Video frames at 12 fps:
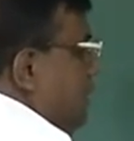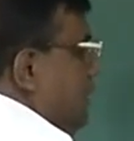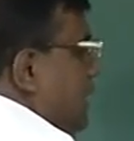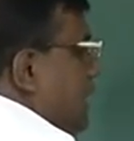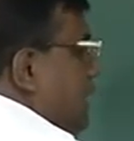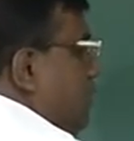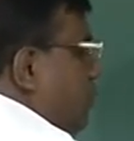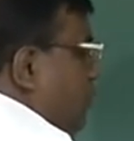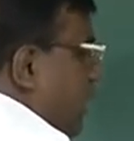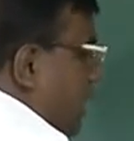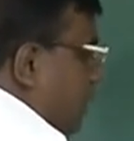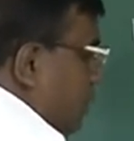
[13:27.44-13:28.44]
These two
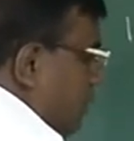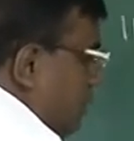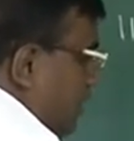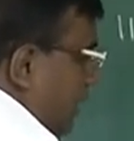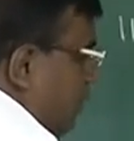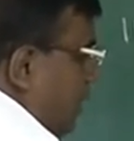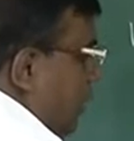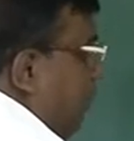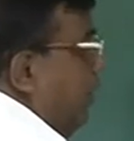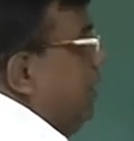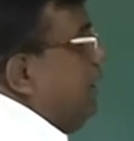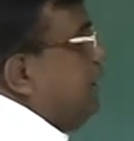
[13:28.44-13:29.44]
values we have
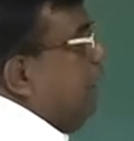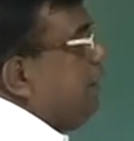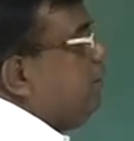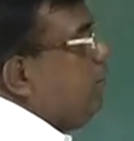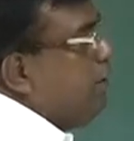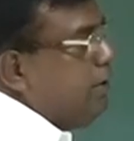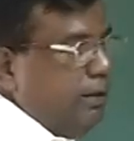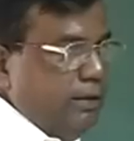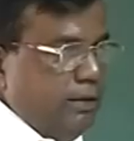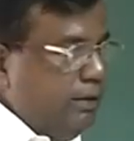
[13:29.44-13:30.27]
already calculated.